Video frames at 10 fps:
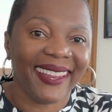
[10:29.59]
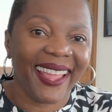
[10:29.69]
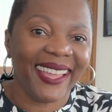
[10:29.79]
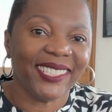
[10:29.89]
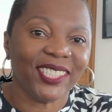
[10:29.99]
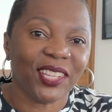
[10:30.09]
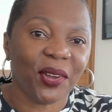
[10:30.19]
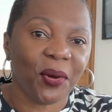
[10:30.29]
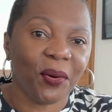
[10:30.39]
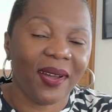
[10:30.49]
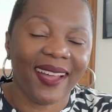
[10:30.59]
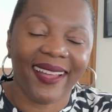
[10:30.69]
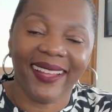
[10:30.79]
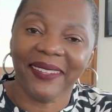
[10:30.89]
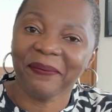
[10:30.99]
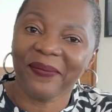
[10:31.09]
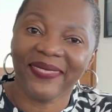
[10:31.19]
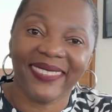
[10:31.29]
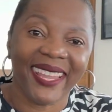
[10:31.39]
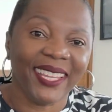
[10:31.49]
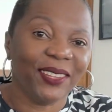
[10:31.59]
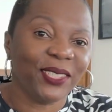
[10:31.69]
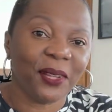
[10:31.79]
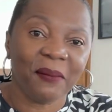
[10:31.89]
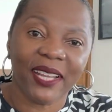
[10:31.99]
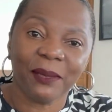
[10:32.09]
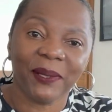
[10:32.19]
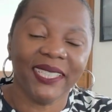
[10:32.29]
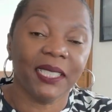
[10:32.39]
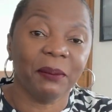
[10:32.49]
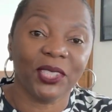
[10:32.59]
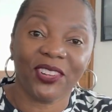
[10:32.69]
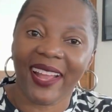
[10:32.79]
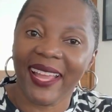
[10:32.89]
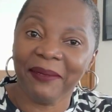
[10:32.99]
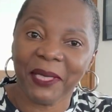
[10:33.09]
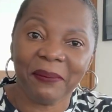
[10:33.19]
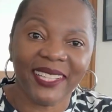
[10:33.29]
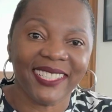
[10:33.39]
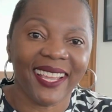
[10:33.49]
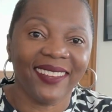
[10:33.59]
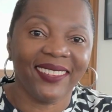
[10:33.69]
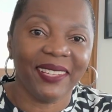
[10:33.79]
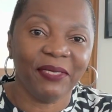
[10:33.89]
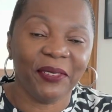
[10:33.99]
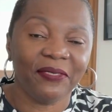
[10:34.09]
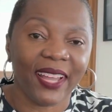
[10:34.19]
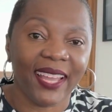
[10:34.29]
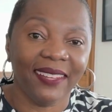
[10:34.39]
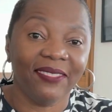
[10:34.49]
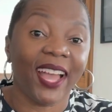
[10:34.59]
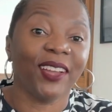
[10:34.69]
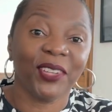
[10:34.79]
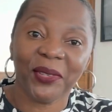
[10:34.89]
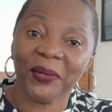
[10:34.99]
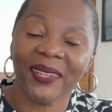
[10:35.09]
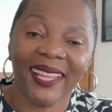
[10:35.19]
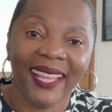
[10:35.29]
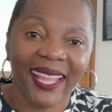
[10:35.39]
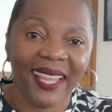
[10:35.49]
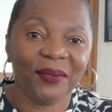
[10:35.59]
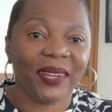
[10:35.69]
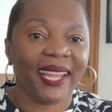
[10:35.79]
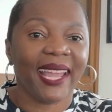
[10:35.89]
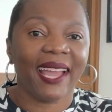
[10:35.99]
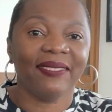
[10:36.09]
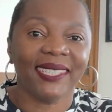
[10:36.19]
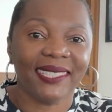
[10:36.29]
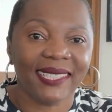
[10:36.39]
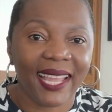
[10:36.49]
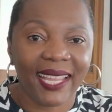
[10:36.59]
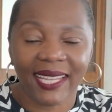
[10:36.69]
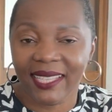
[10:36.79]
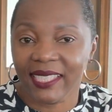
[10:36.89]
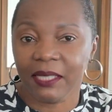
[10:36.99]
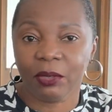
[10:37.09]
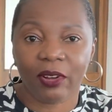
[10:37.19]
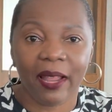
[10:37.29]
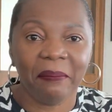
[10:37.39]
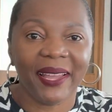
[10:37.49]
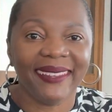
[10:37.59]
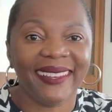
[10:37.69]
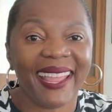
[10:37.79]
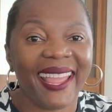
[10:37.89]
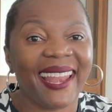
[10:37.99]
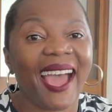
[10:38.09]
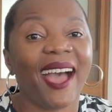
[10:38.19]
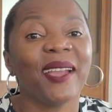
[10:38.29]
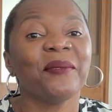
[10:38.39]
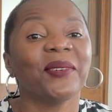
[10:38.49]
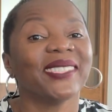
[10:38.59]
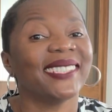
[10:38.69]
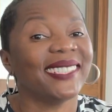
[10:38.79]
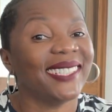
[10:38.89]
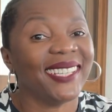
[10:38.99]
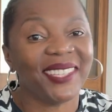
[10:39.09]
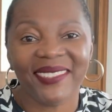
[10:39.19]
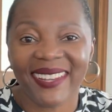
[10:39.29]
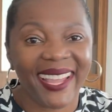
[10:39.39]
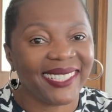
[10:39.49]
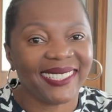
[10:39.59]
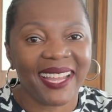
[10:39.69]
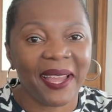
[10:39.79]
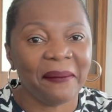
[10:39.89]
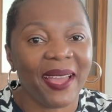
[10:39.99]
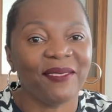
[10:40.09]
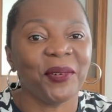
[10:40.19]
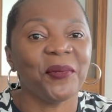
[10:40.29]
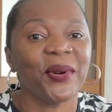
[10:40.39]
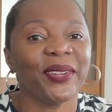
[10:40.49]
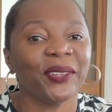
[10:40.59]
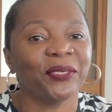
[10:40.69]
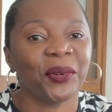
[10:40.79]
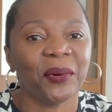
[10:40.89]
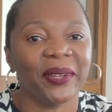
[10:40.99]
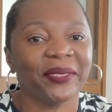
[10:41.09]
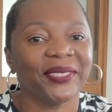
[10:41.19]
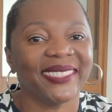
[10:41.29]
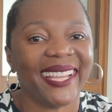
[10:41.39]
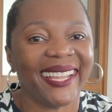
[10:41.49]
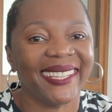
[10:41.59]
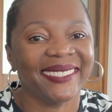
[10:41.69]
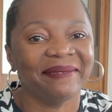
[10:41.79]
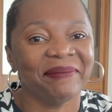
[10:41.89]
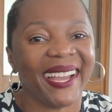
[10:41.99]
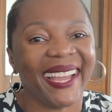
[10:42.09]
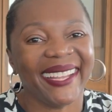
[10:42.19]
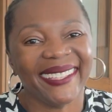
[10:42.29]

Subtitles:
And so thank you so much. Please subscribe to my channel if you find value in what I have to say. Hit the subscribe button, and I will see you next time. Have a wonderful, wonderful day. Bye.